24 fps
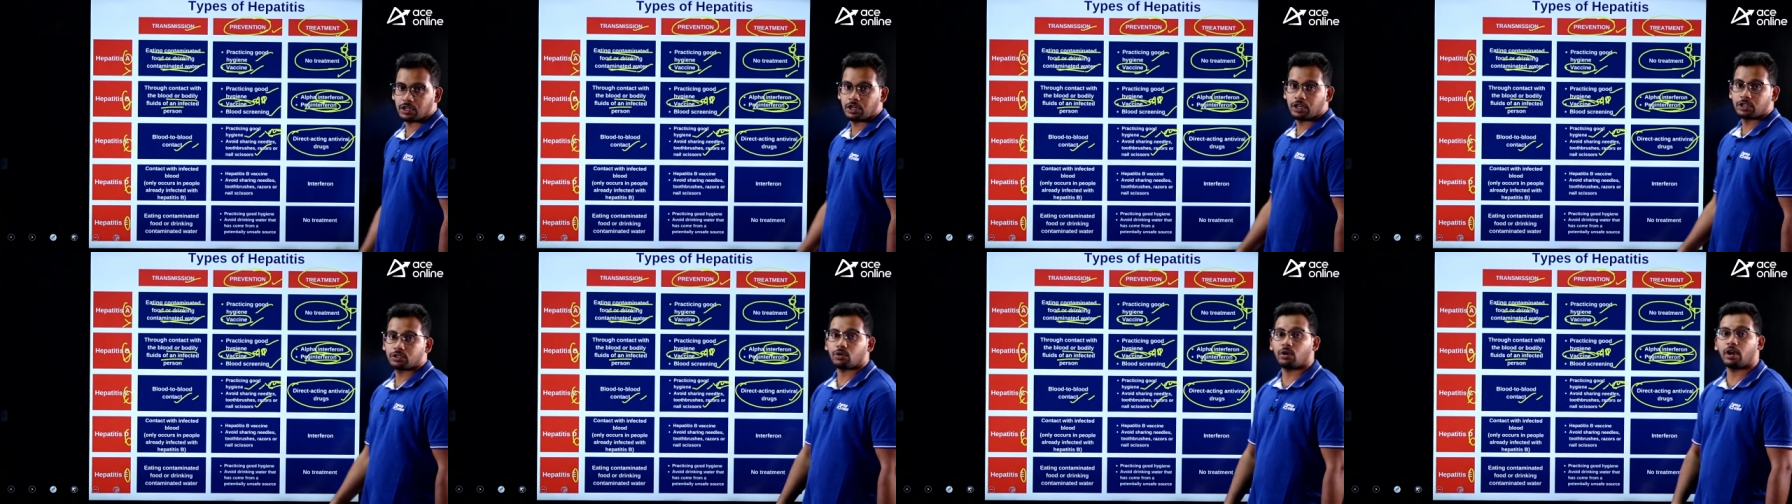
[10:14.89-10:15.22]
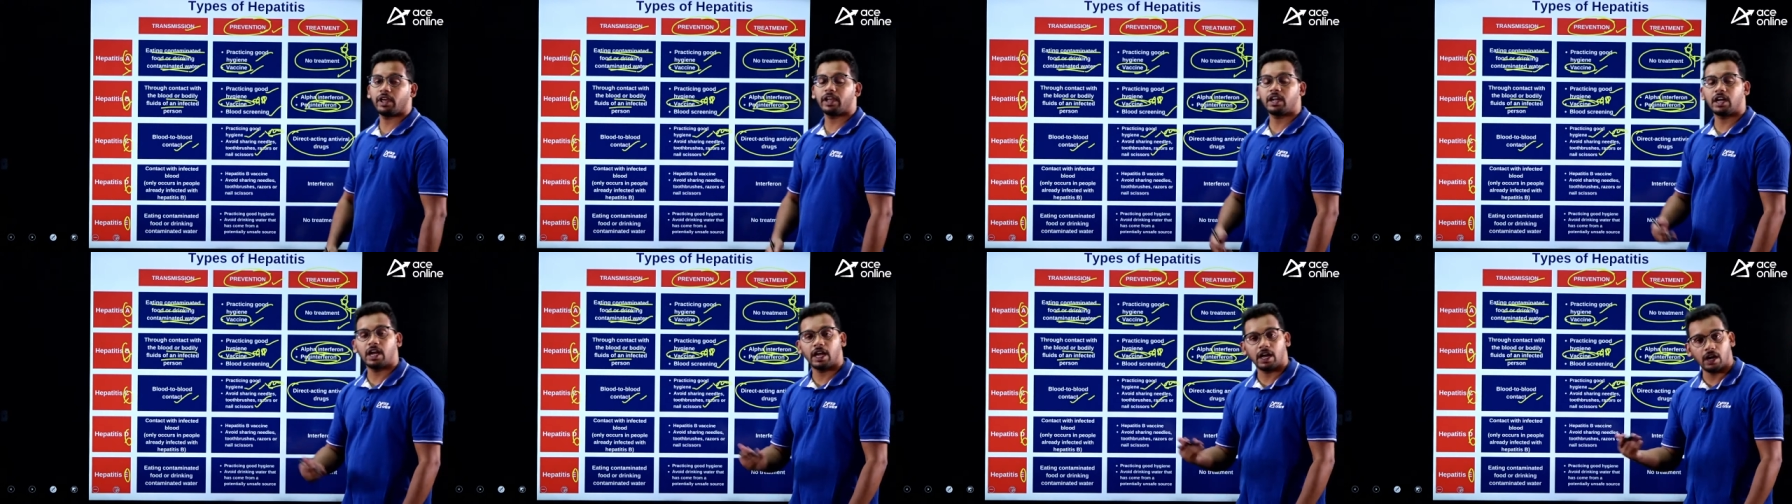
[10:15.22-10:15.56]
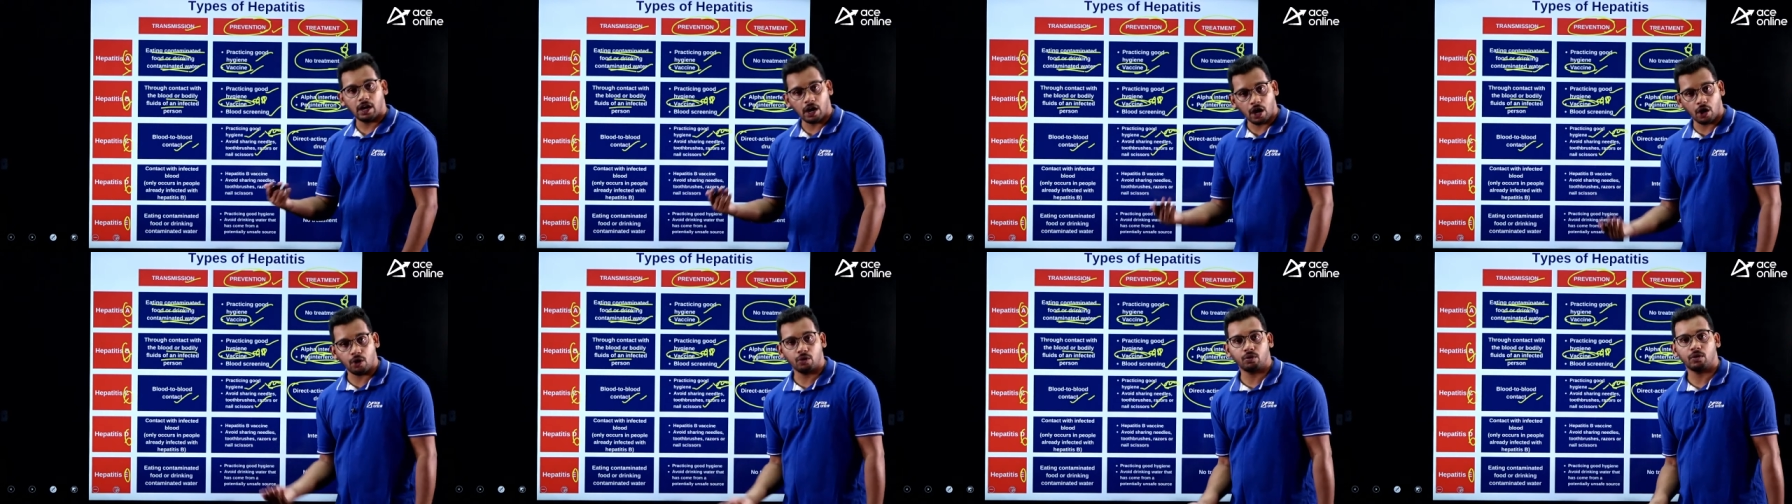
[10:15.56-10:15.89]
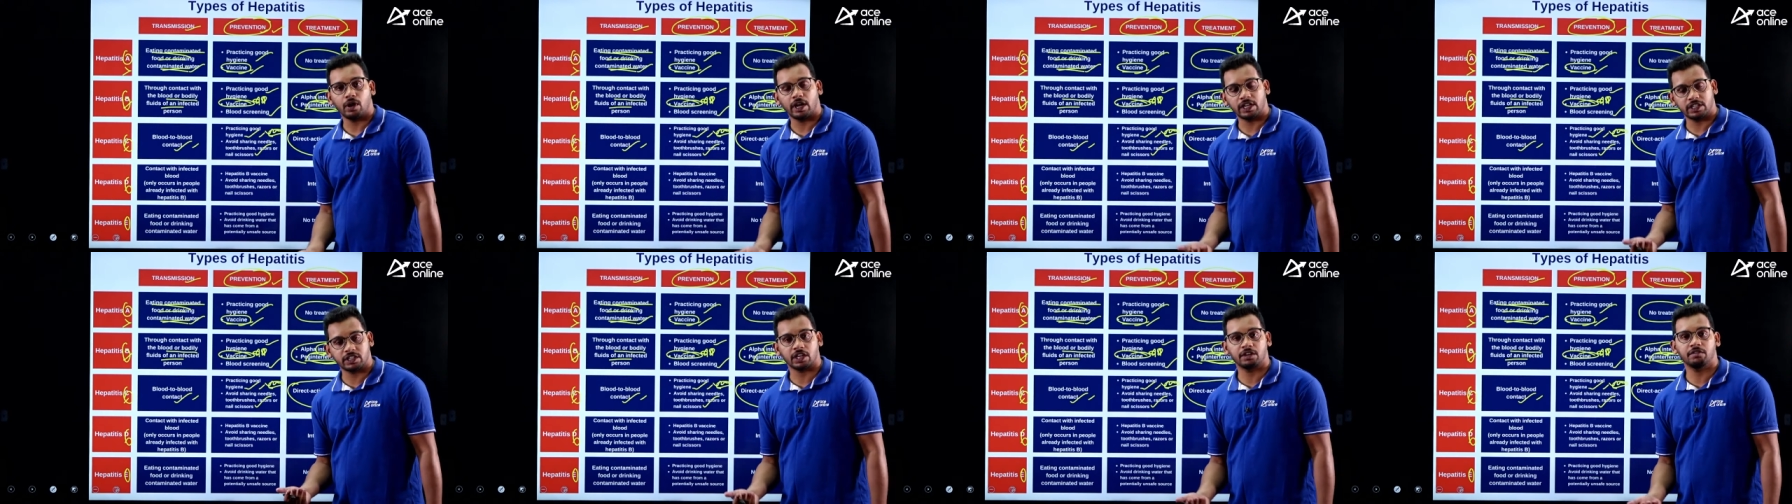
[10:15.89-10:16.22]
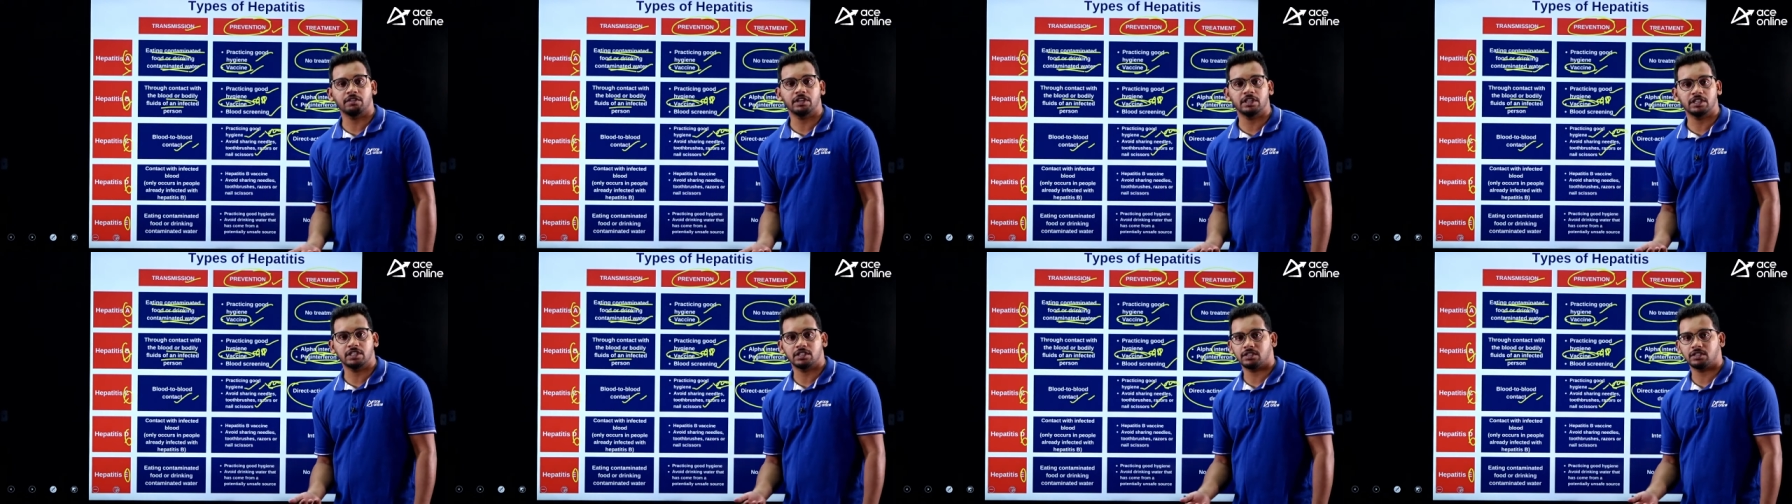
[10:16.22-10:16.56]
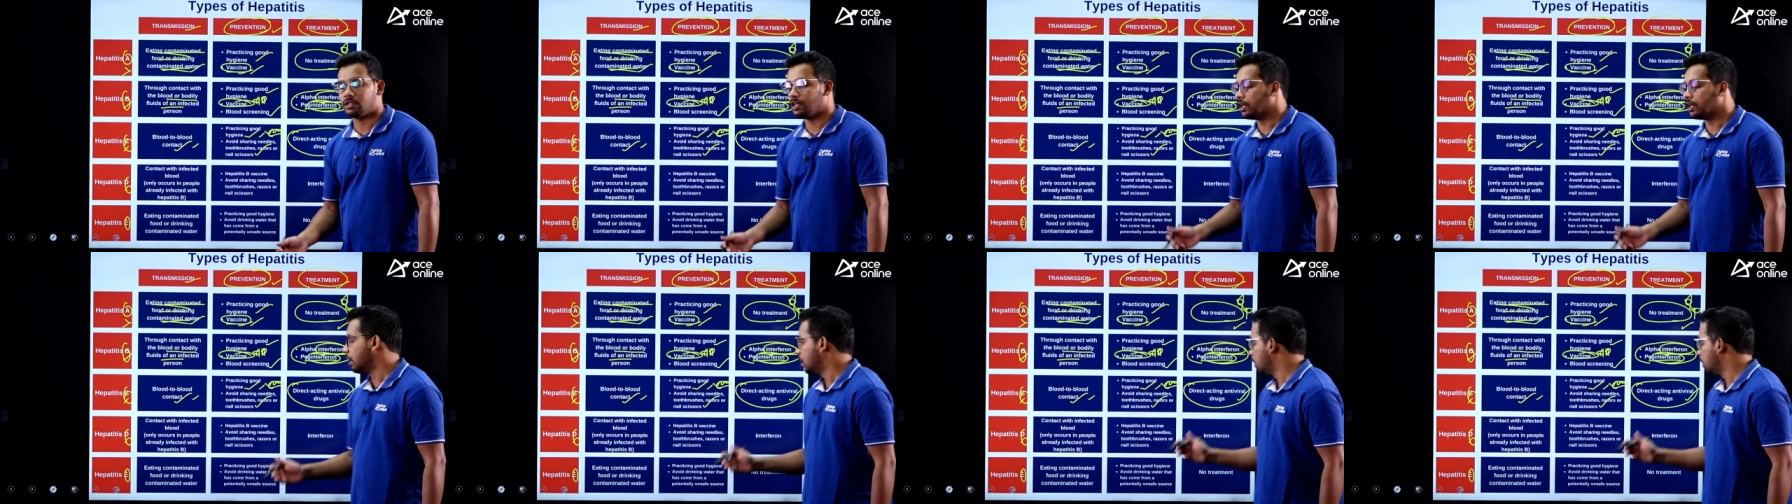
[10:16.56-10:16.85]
So, like how HIV is